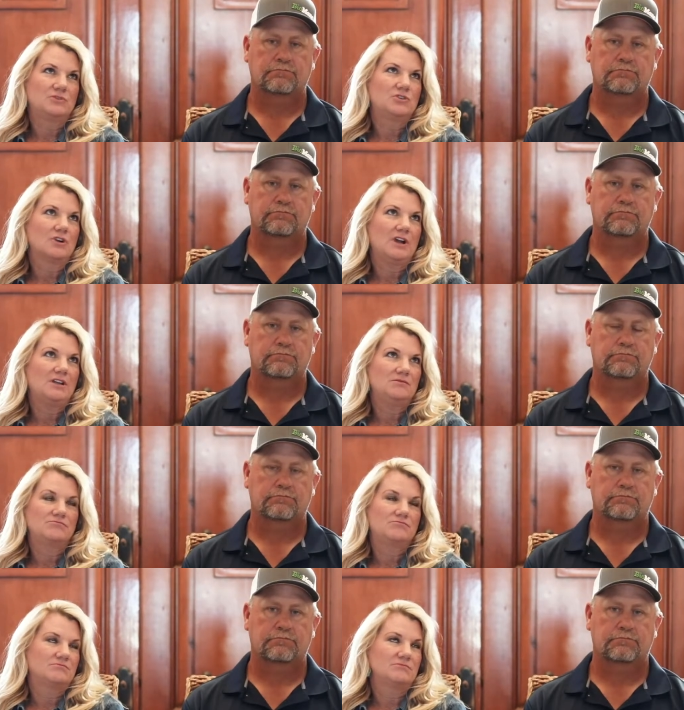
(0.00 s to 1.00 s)
Speaker 1: great
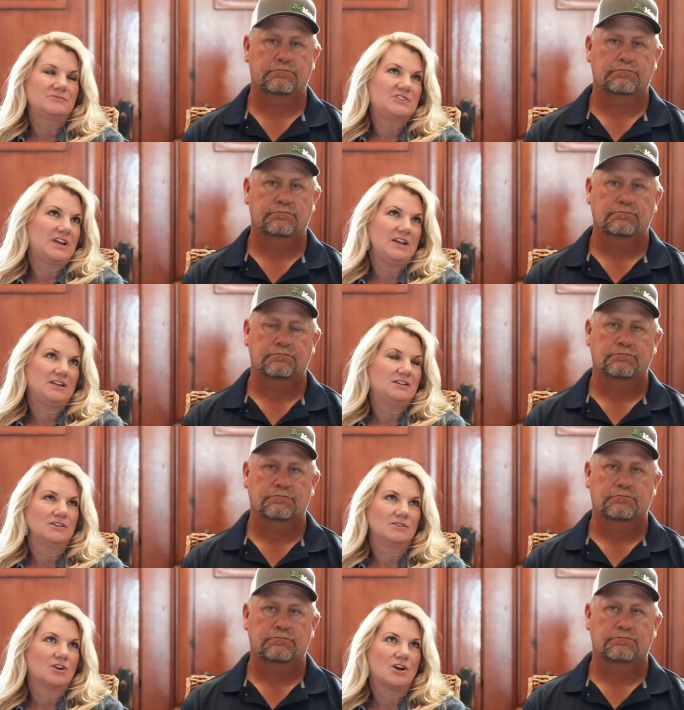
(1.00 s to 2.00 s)
day, you
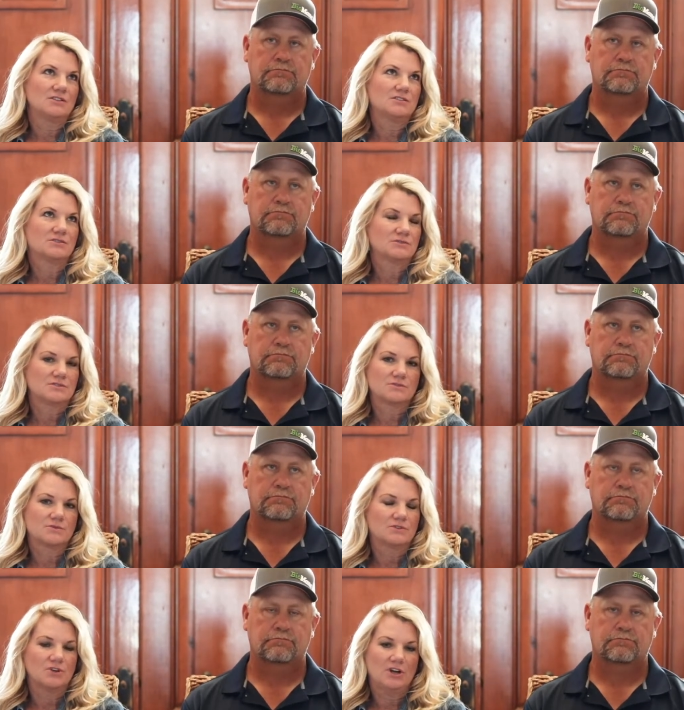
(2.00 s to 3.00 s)
know, the concerts
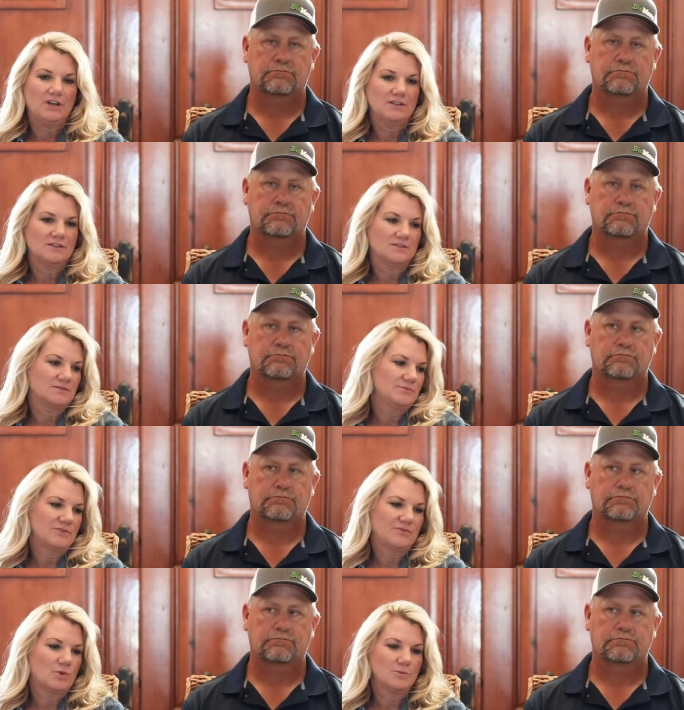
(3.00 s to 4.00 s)
were great. The
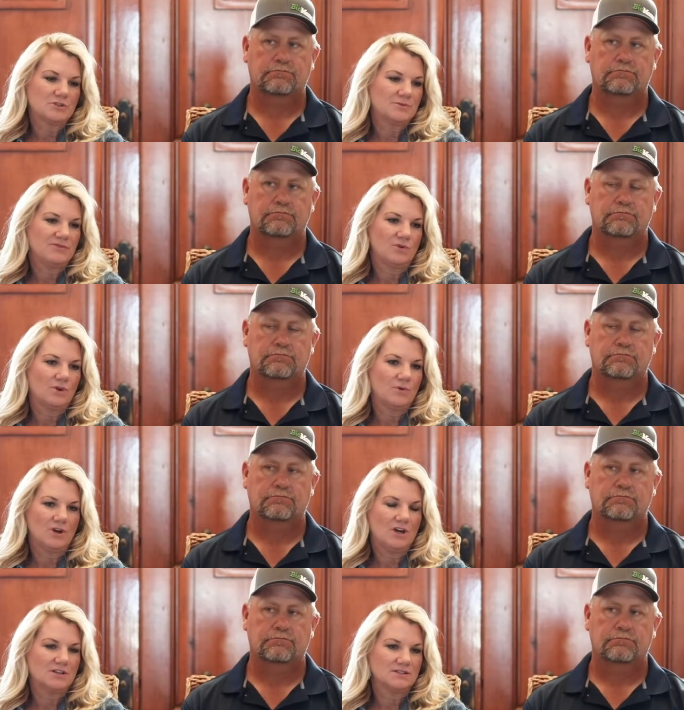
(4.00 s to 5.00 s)
performers before were
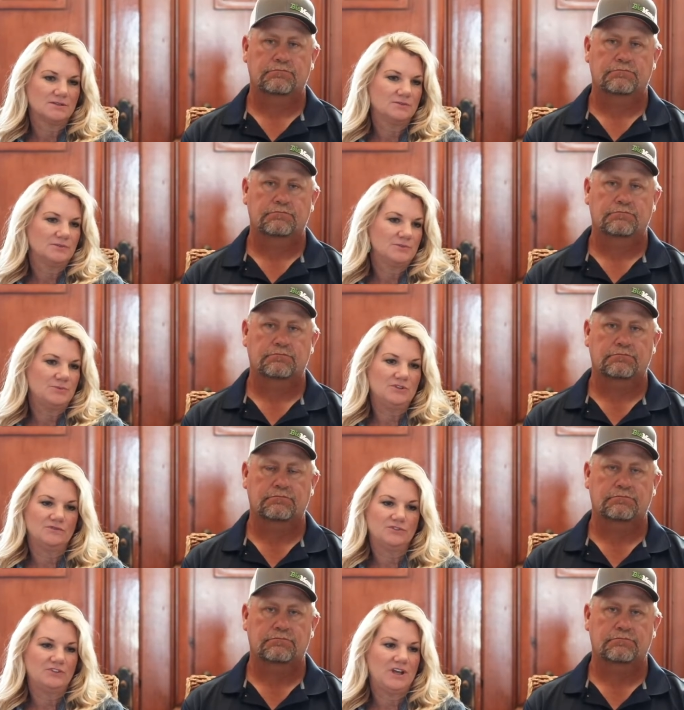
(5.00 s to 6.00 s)
awesome. It was a
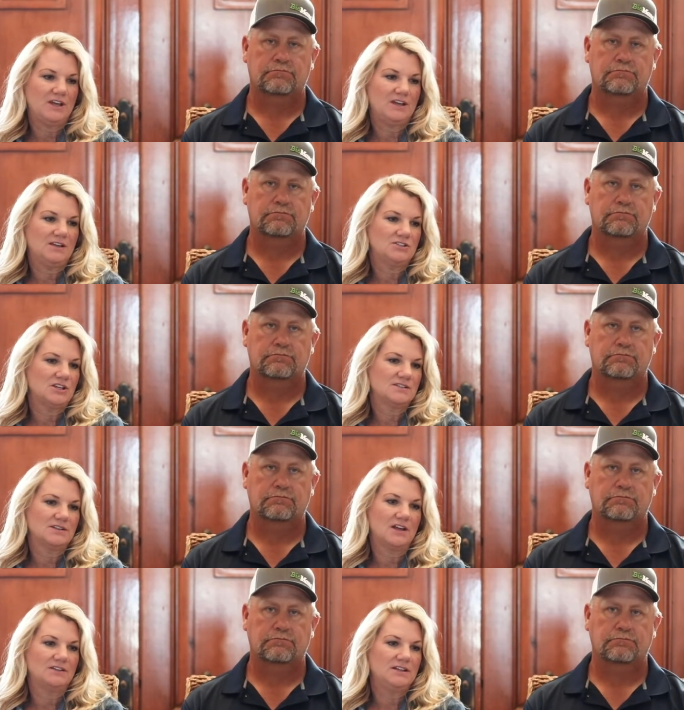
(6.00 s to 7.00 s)
beautiful day. Jason
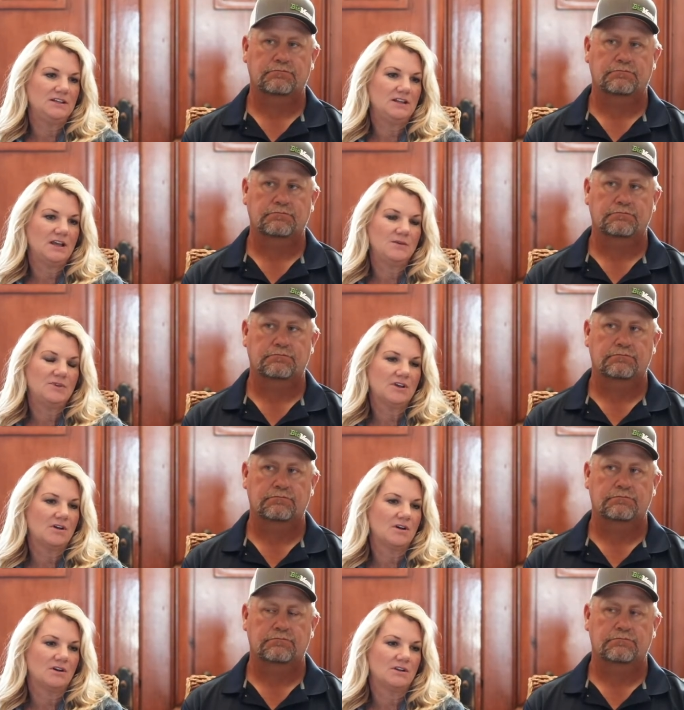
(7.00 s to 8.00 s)
Aldean came
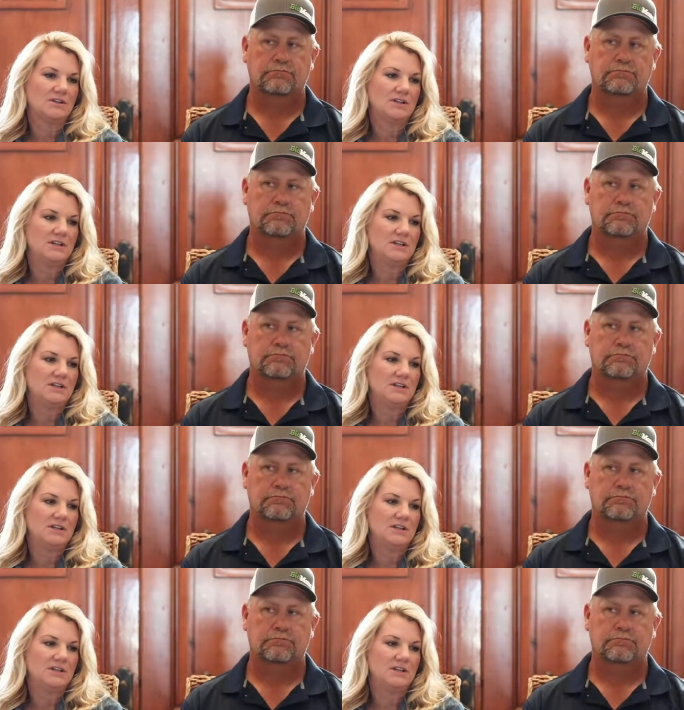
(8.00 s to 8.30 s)
on.